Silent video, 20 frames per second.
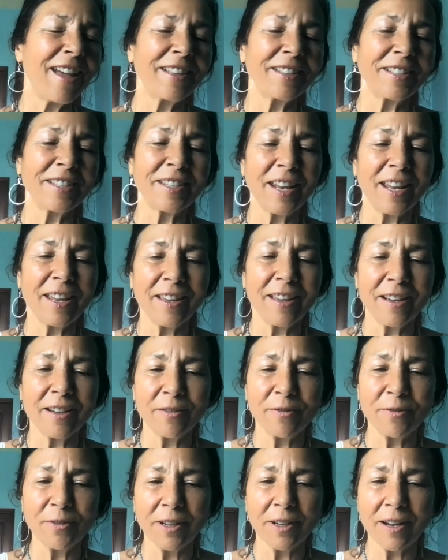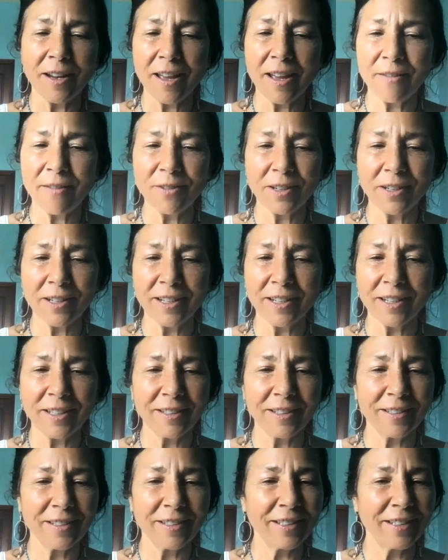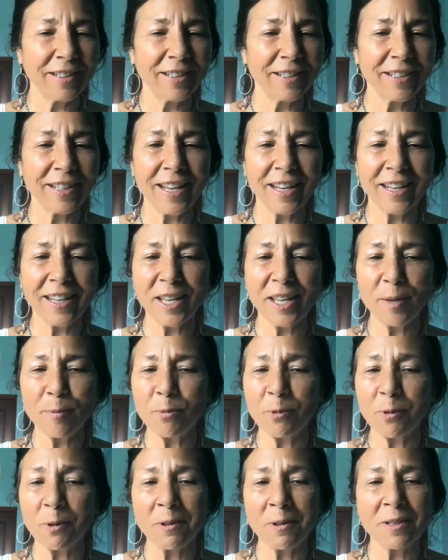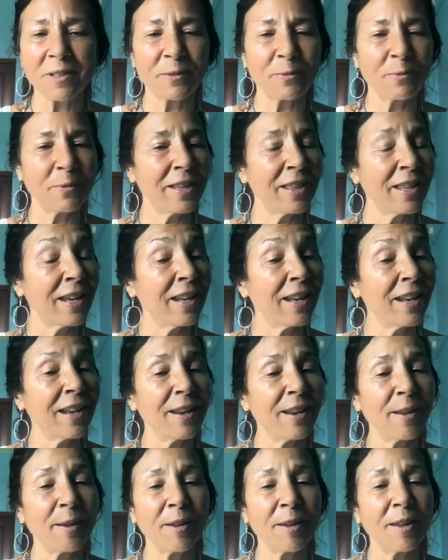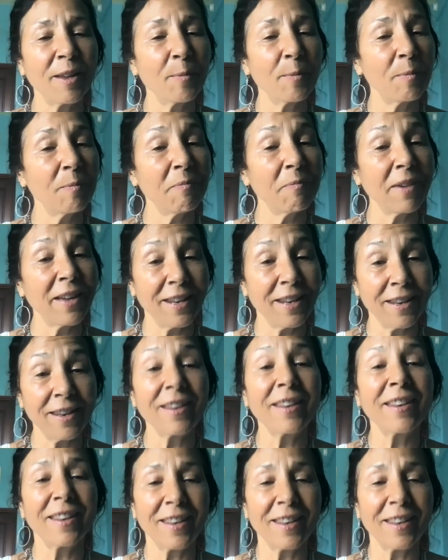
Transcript: not stay young forever and keep rolling with it. But